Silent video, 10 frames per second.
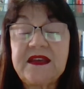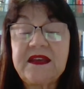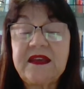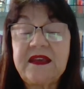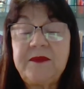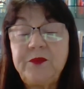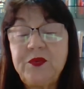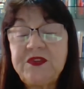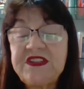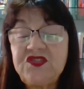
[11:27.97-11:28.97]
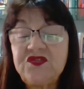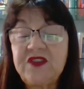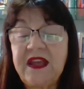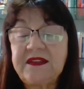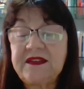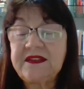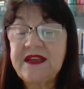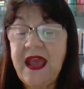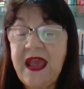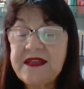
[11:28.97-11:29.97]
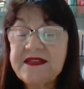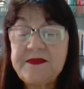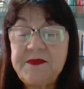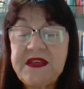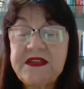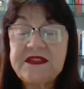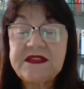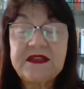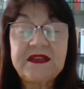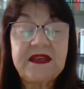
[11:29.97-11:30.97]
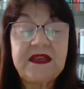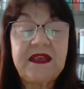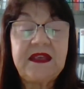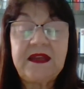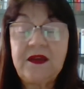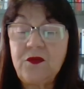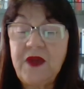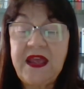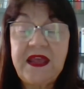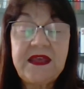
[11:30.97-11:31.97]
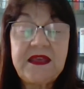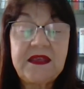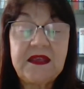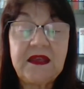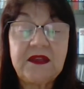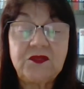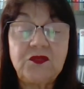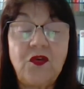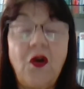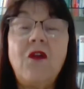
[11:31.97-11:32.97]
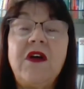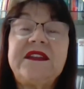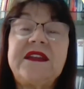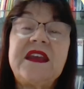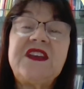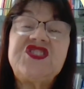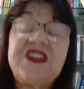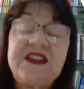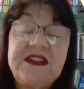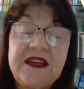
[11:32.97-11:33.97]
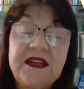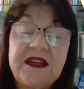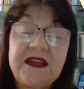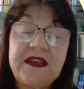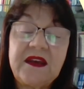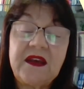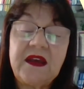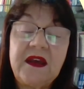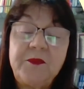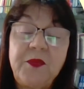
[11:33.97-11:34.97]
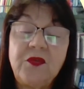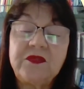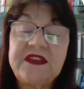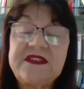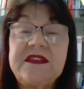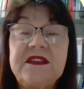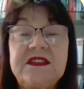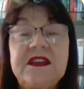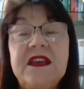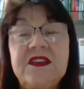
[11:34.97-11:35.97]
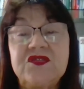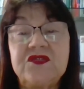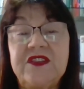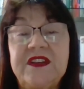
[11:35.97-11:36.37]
in putting together the exhibit in a way to call attention upon the city history.